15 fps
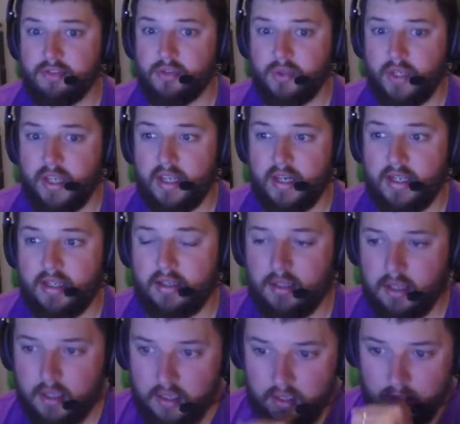creating,
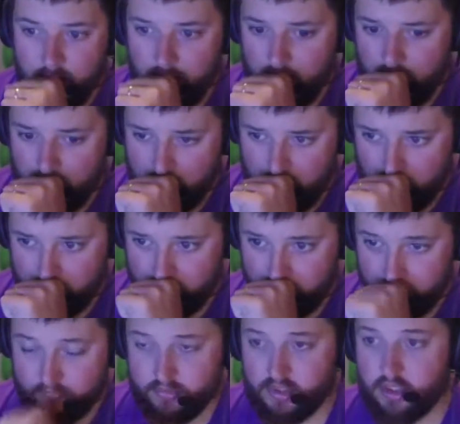
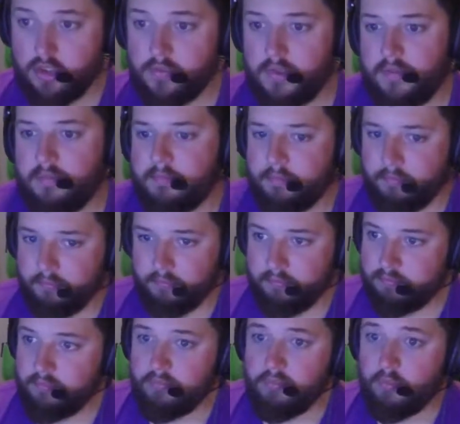excuse me,
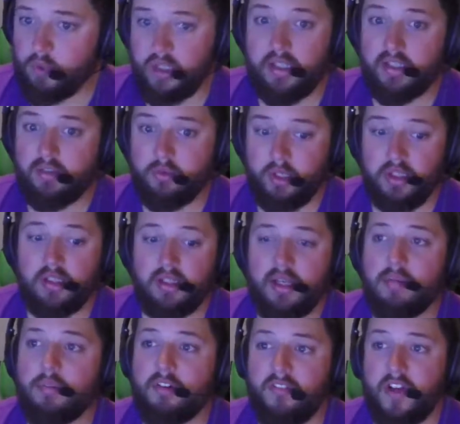really
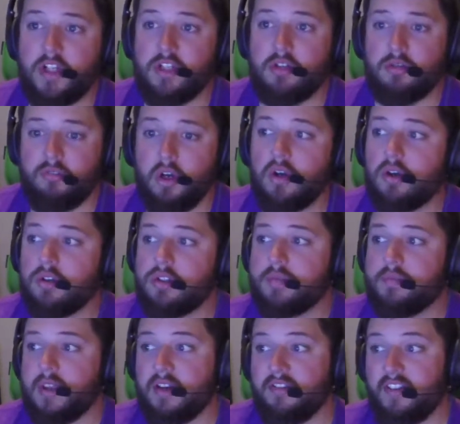professional photos.
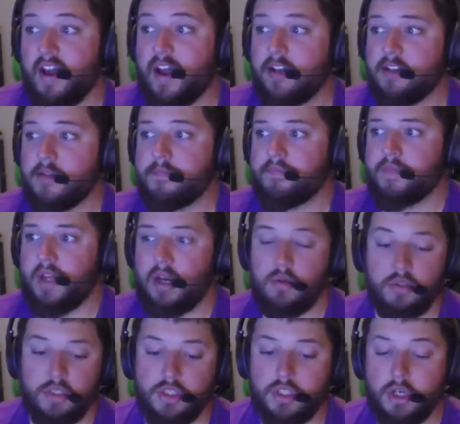In fact, I
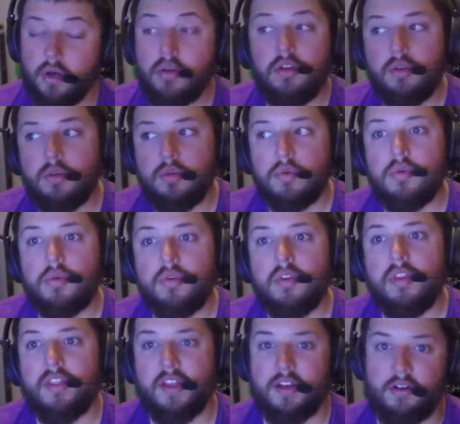will show you
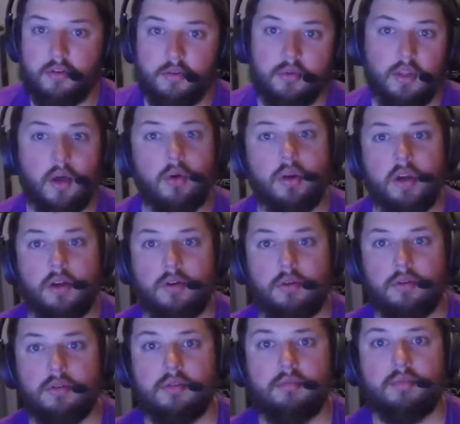the new logo
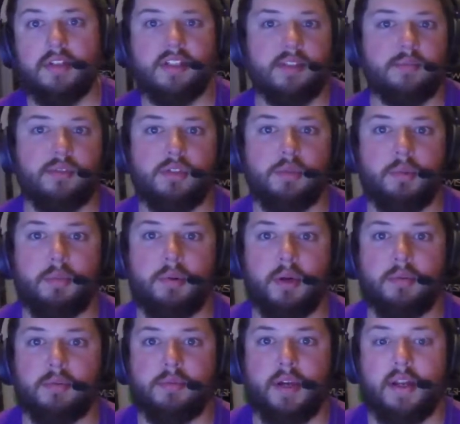because I'm super
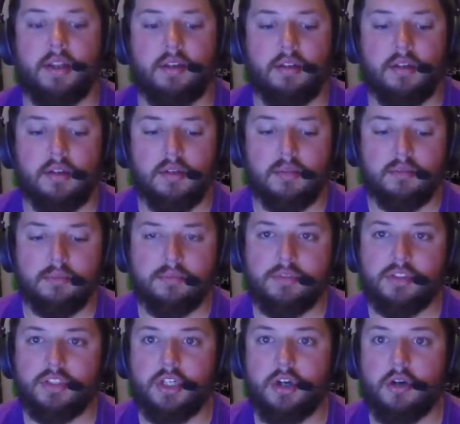pumped about it.
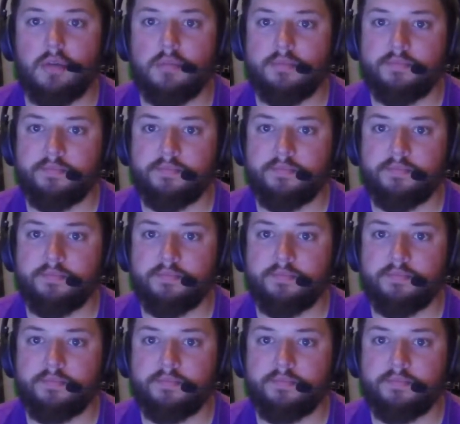So